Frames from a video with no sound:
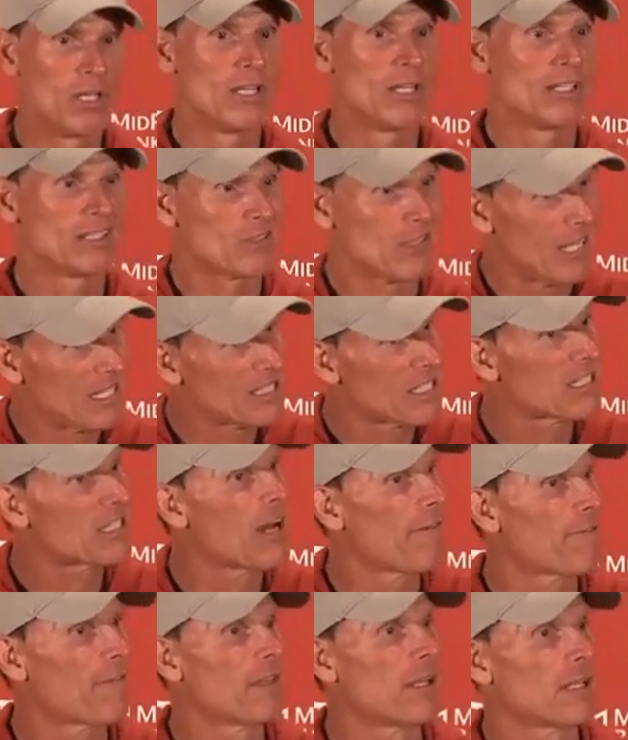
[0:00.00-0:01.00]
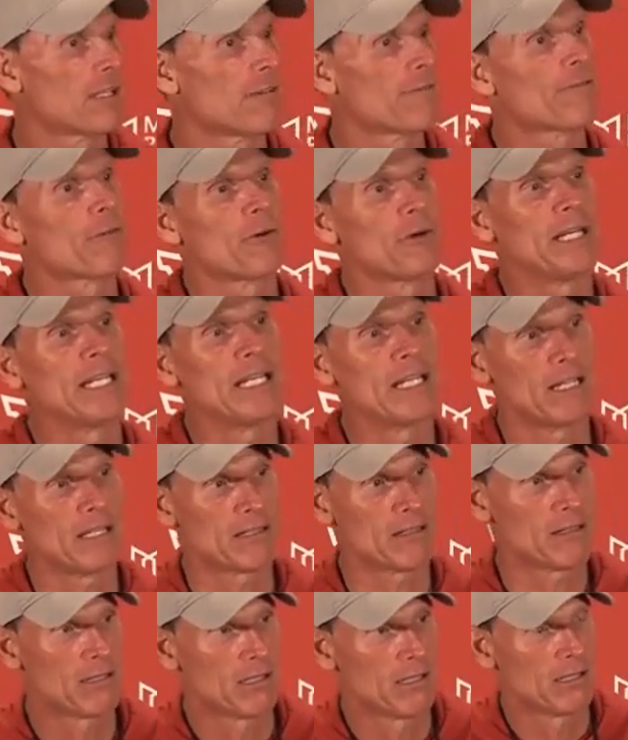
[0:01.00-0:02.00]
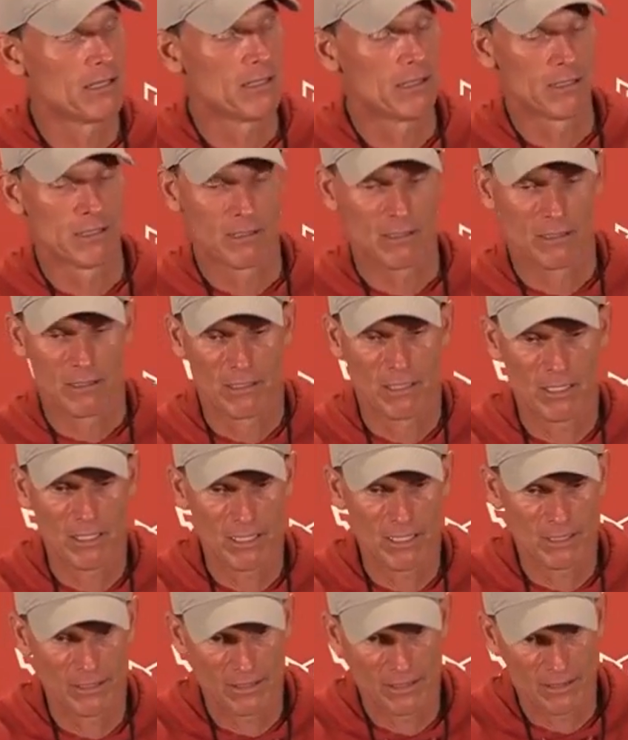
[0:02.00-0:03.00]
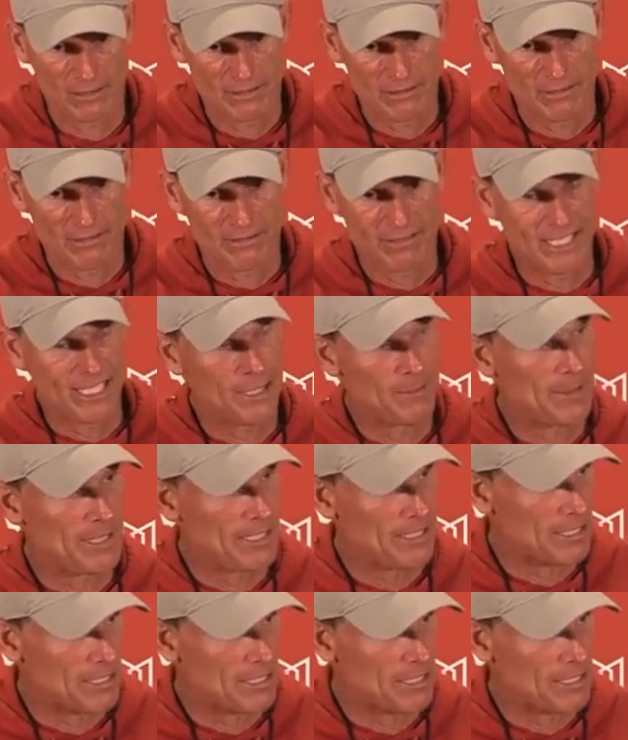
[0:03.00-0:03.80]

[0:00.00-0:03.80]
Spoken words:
So that's a tough thing for any DB